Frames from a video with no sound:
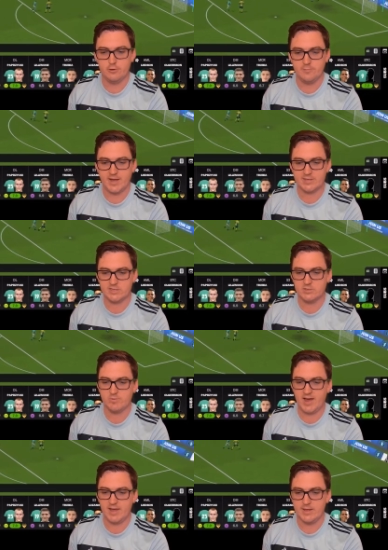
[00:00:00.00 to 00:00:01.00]
who makes his
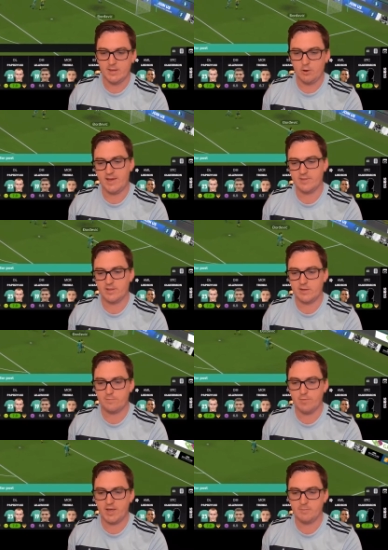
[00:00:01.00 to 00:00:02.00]
way down the
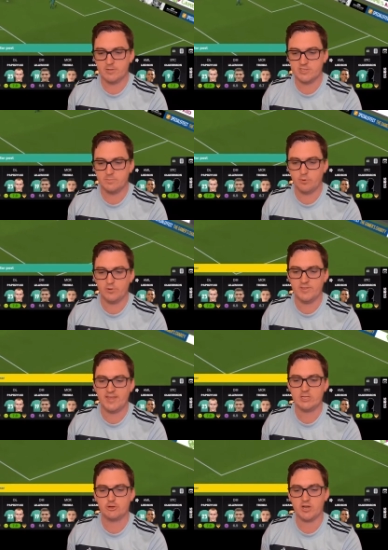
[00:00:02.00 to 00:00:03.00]
left wing, puts a ball in
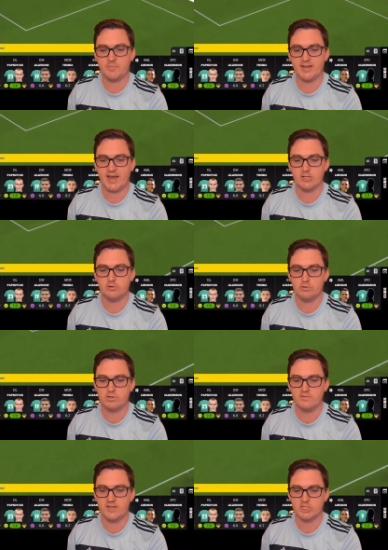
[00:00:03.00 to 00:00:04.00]
there, trying to pick out
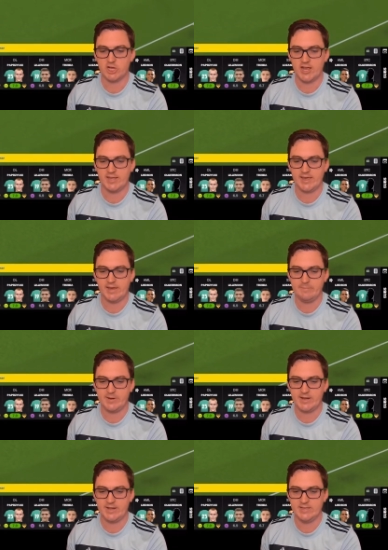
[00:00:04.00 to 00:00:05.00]
Dordovic again,
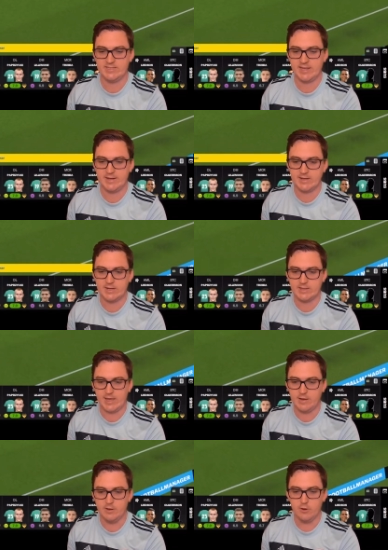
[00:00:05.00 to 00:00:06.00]
but it is headed
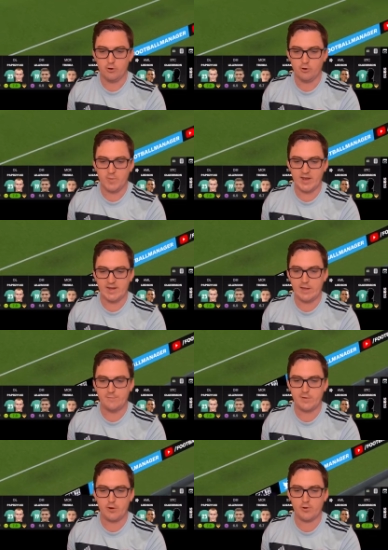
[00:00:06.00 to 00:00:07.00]
clear, albeit
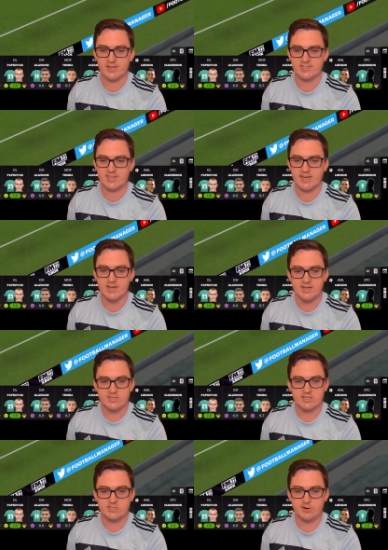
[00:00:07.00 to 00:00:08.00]
Effiong is there
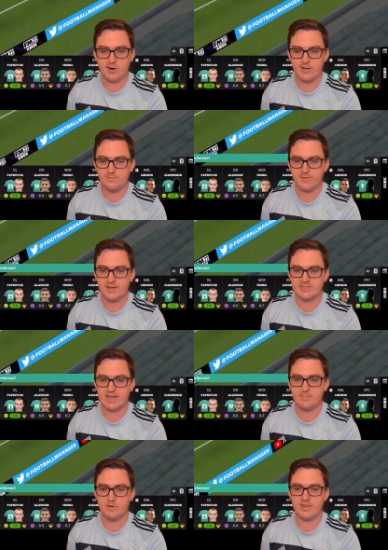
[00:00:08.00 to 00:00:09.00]
to tidy things
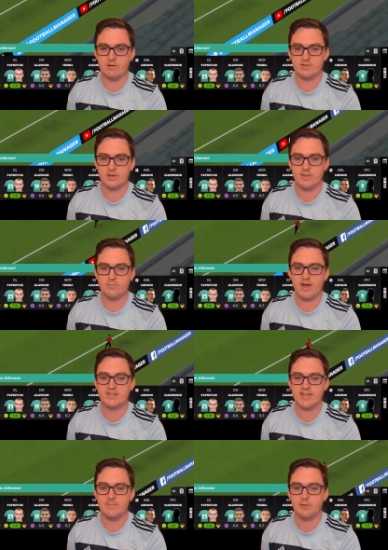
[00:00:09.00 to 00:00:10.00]
up. But there is only
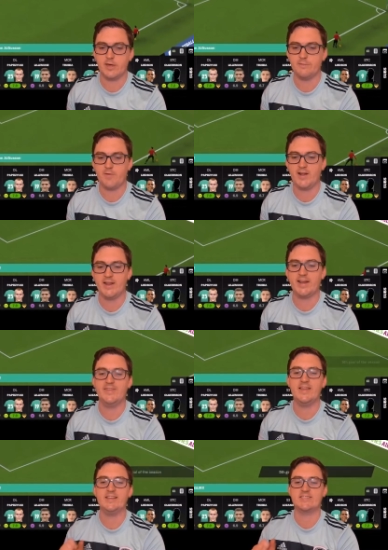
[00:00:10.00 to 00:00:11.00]
one team looking threatening
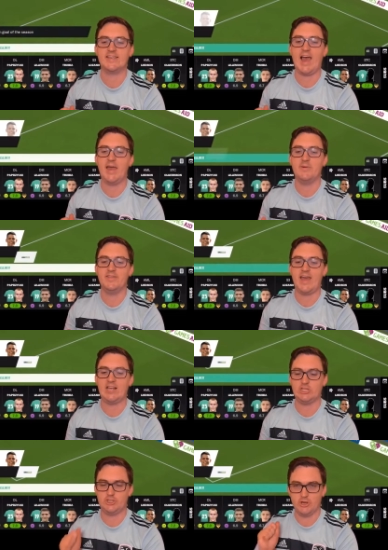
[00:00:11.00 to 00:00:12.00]
in this game, and
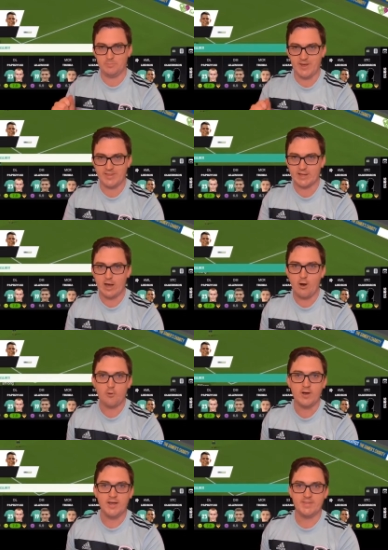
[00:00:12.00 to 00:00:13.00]
that should be the goal